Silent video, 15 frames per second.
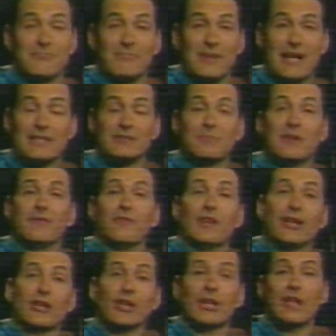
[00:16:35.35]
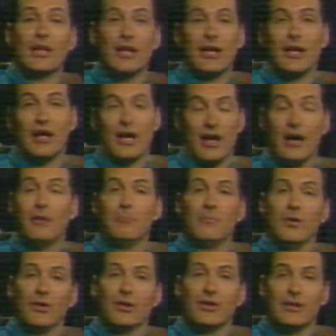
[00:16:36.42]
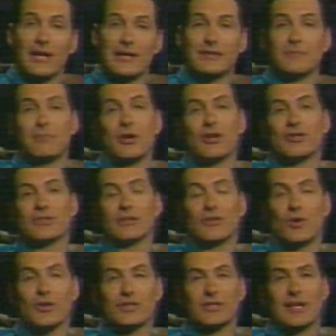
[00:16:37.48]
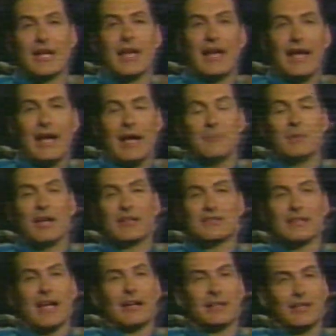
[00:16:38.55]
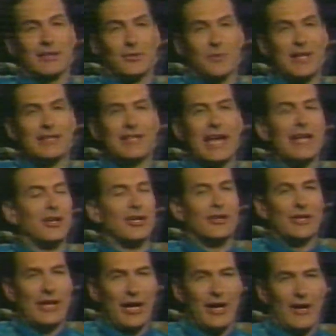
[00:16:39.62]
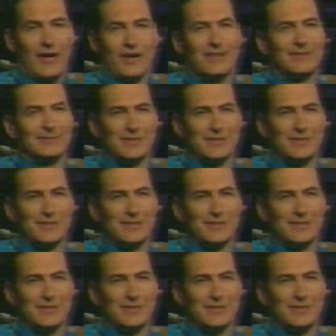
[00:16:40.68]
Makes me feel humble as a person. Of course, I'm not as likely to read that on the air.